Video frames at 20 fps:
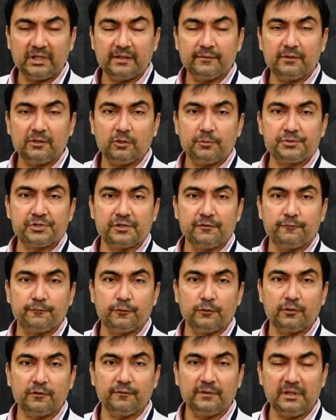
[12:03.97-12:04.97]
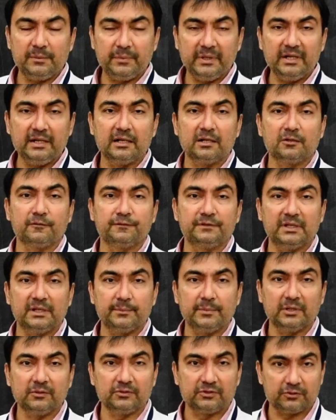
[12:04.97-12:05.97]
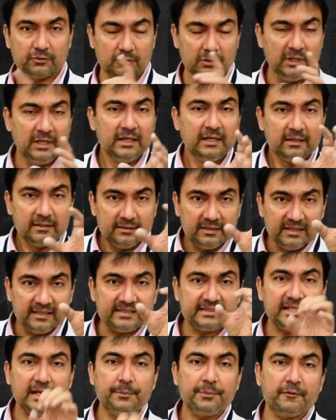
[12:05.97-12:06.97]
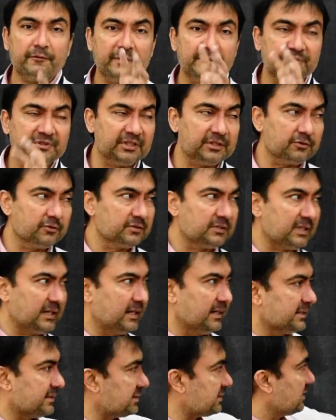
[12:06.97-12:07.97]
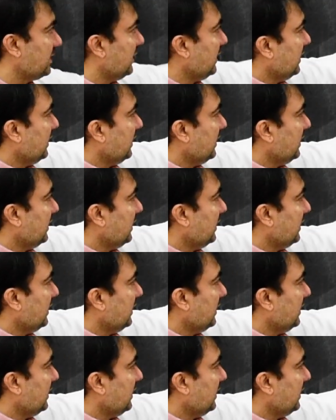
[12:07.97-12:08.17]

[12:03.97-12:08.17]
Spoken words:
Option 4 will be none of the above. So, these type of MCQs are asked.